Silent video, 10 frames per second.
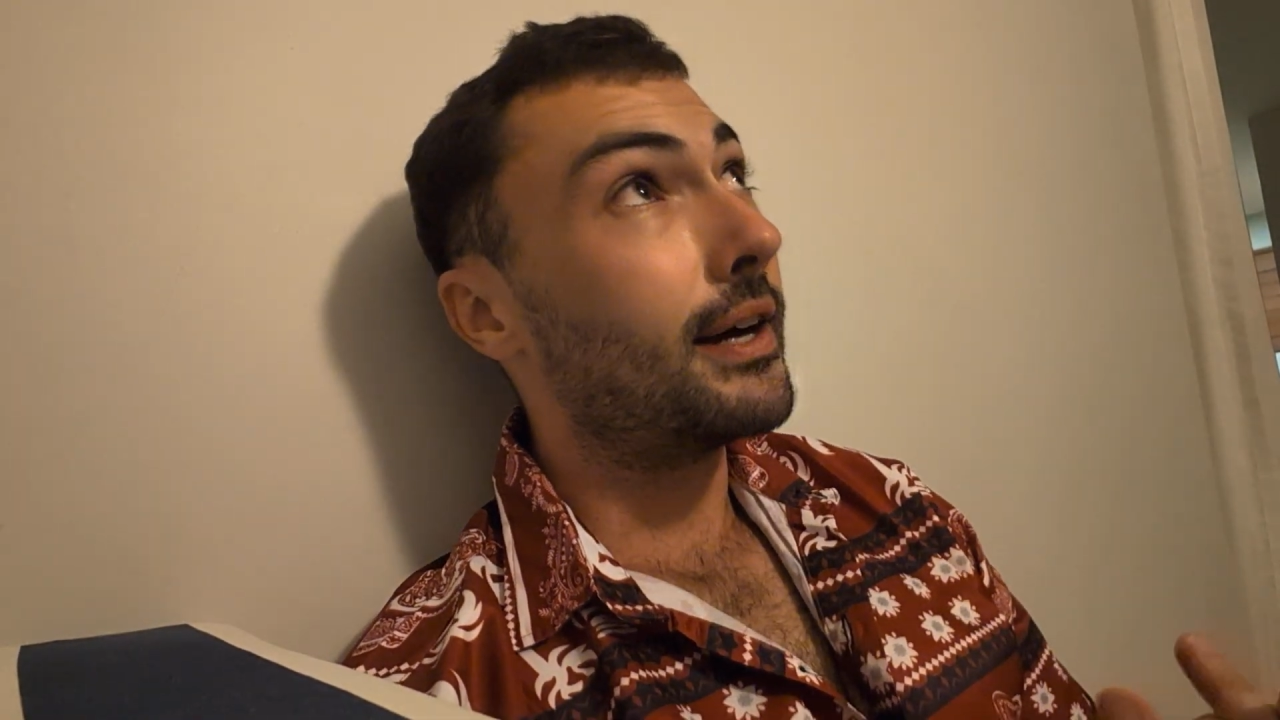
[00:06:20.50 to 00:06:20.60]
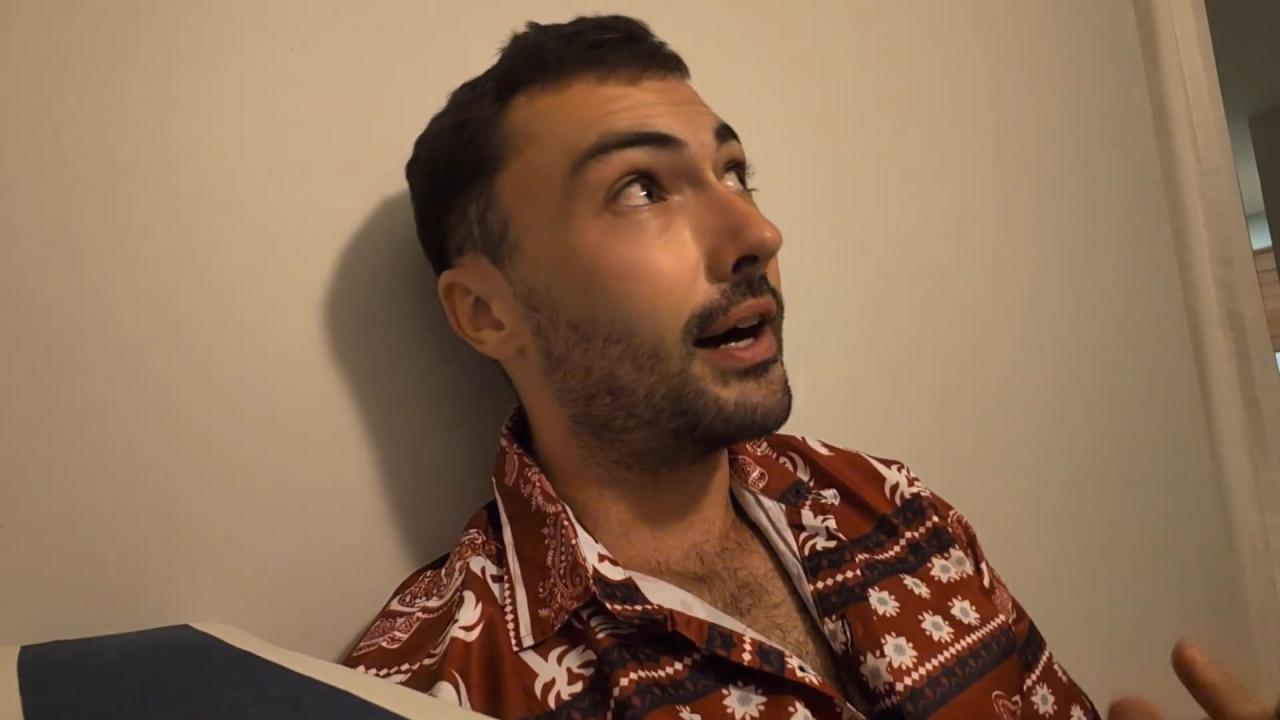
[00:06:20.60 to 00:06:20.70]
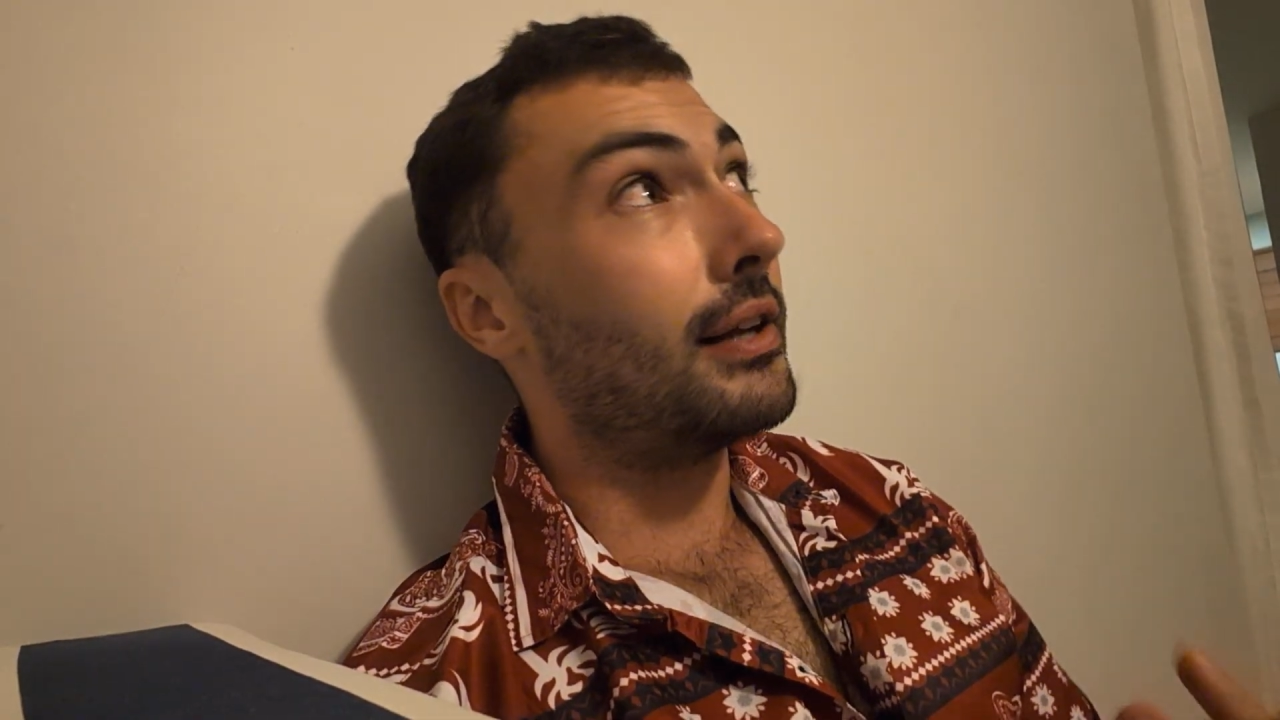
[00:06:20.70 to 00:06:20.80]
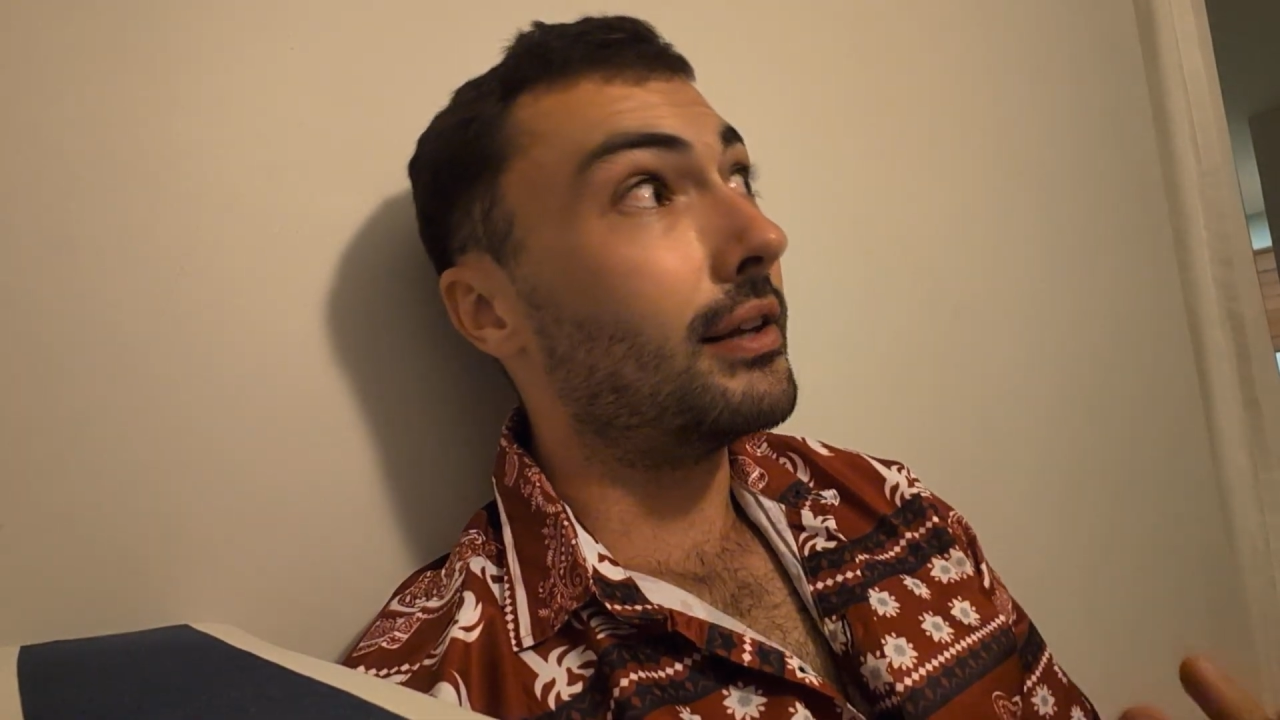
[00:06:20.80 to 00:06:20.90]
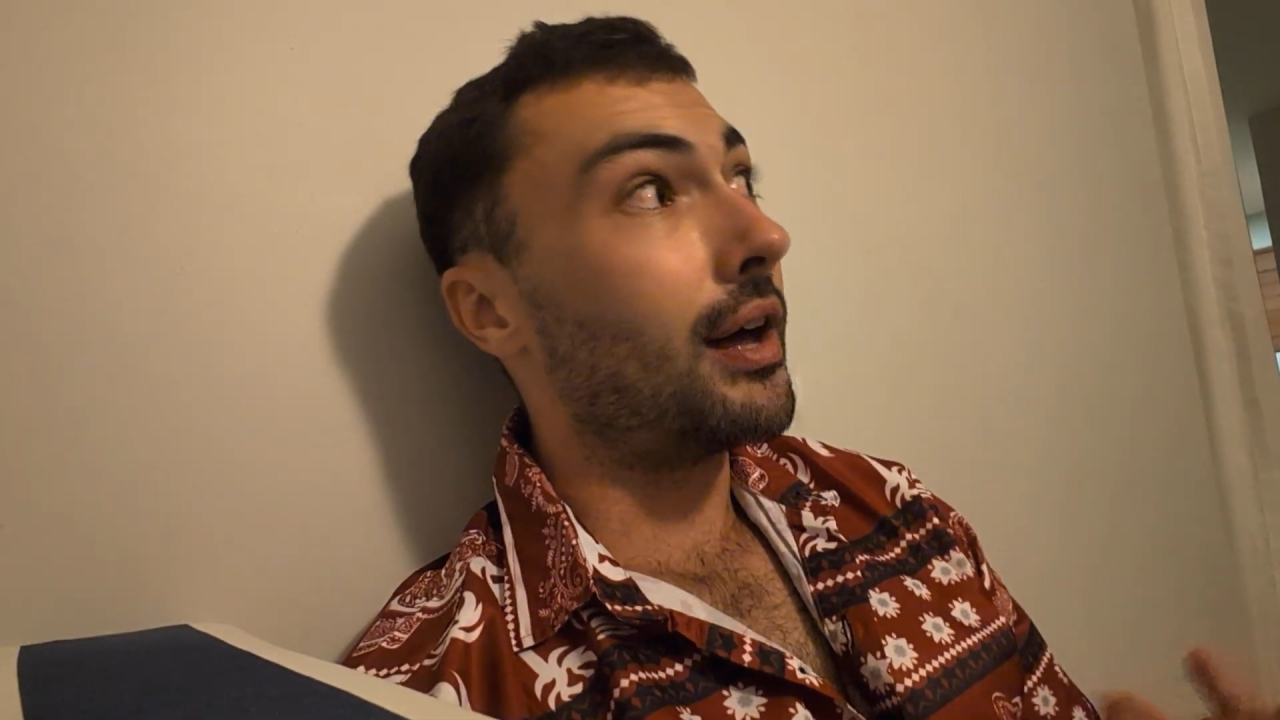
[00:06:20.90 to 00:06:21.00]

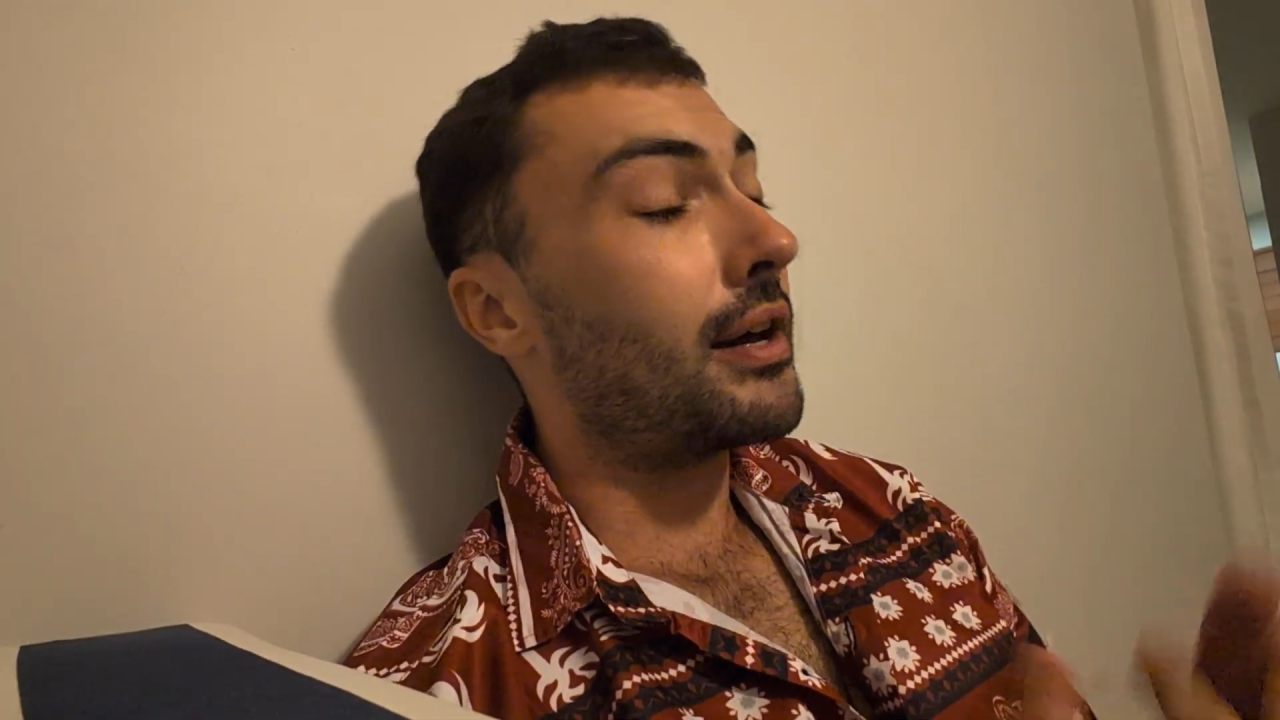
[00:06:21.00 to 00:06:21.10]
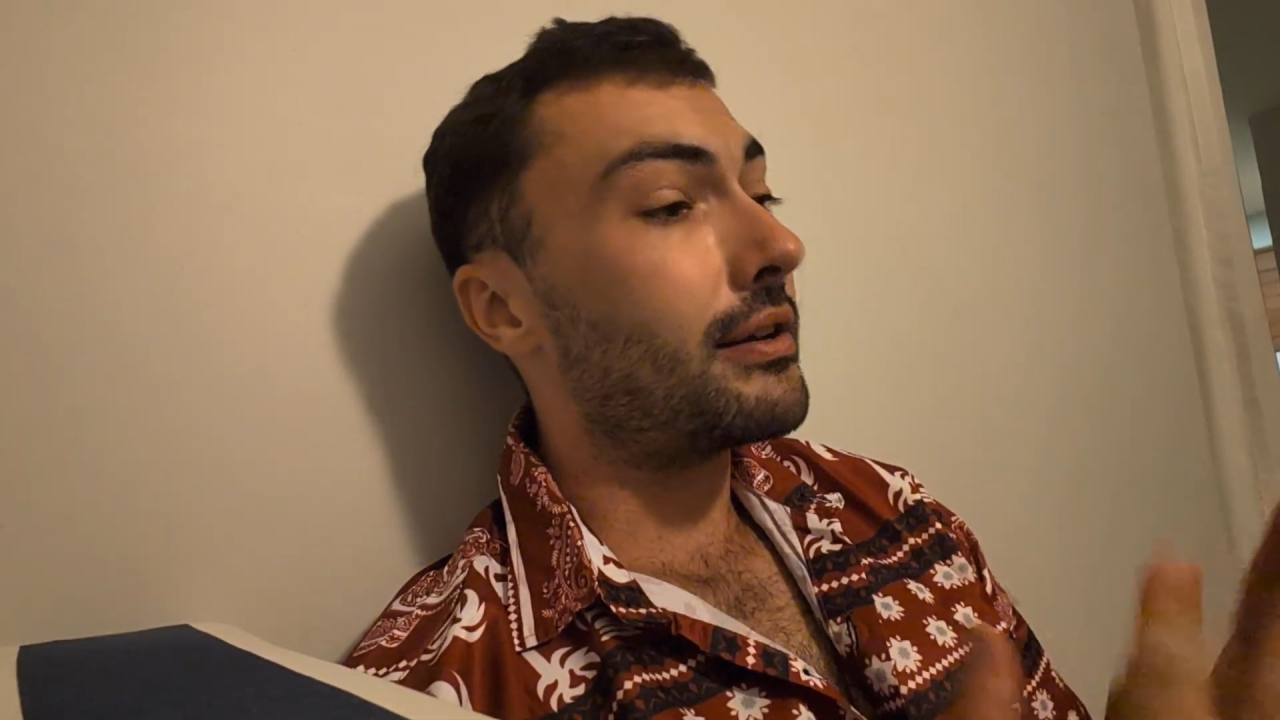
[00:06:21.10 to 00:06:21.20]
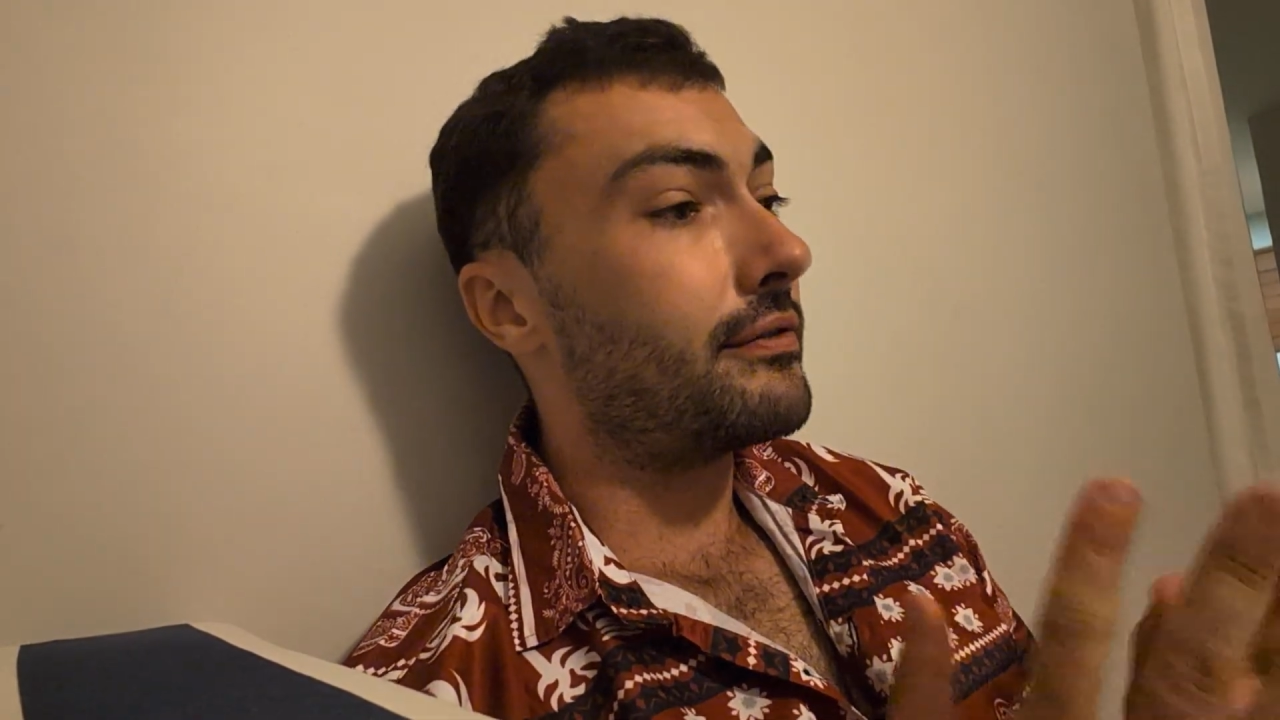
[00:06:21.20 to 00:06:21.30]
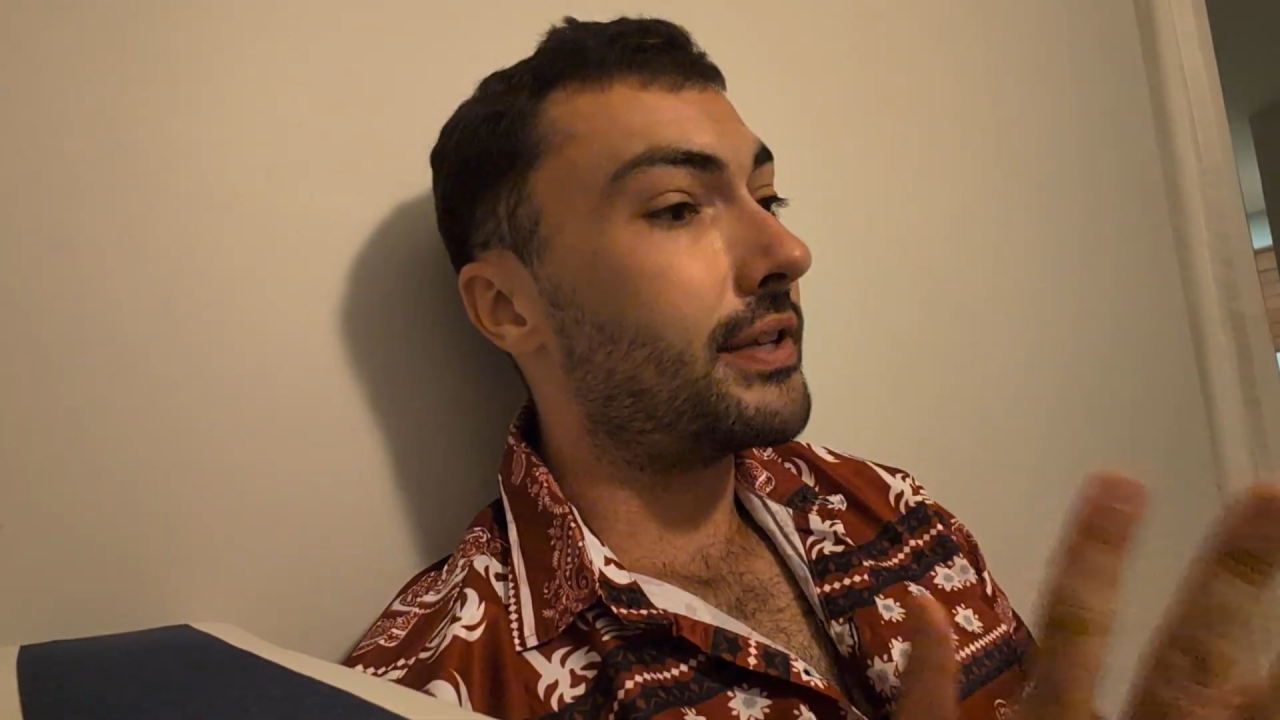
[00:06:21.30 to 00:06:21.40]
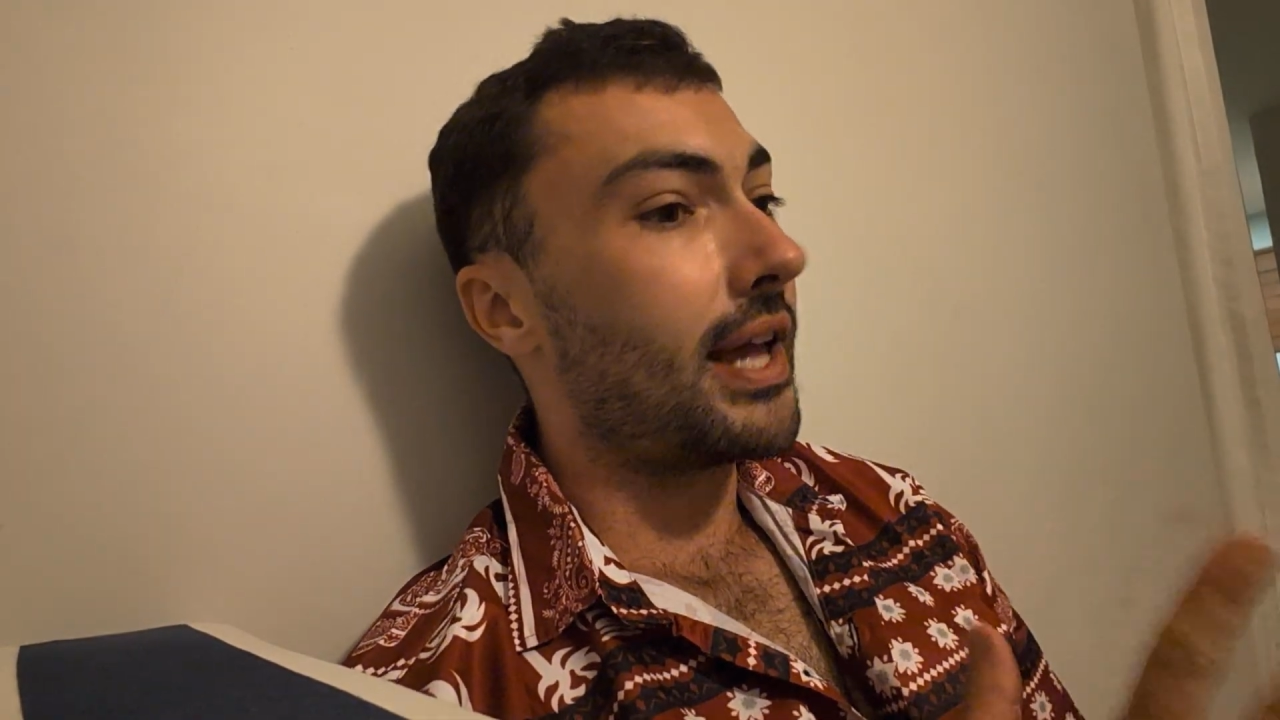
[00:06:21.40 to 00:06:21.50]
A lot
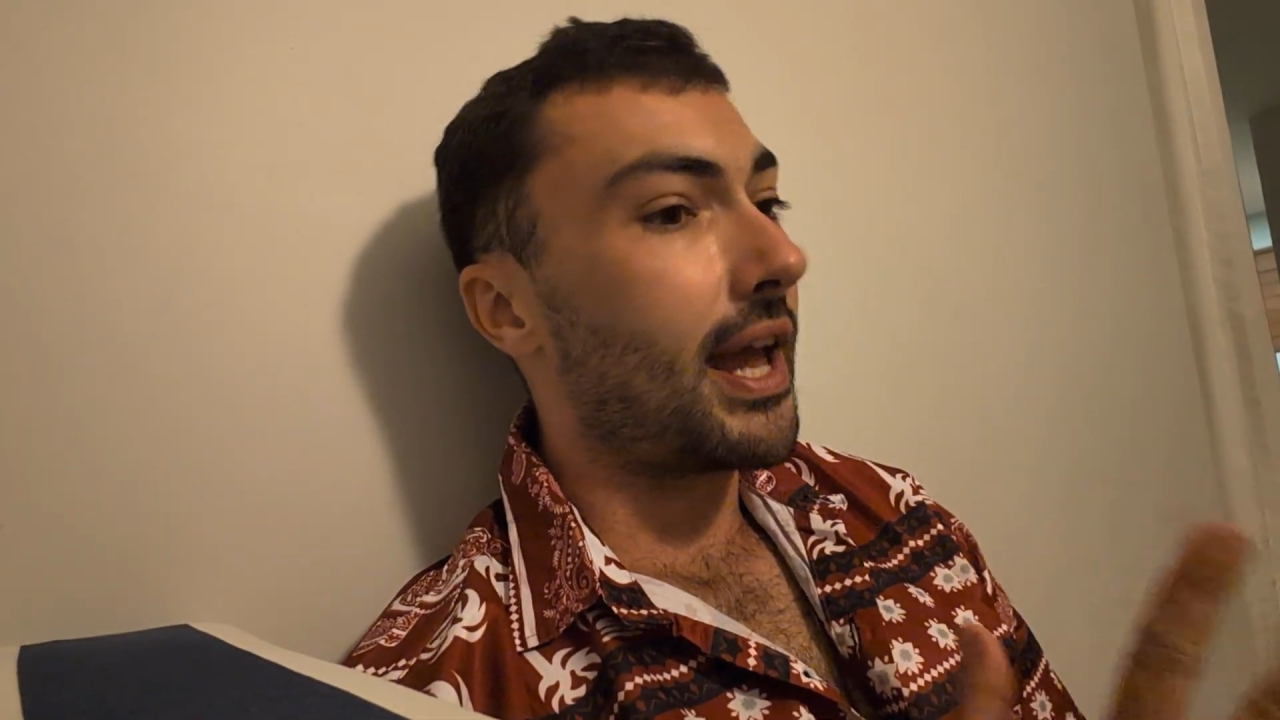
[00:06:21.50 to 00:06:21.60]
of the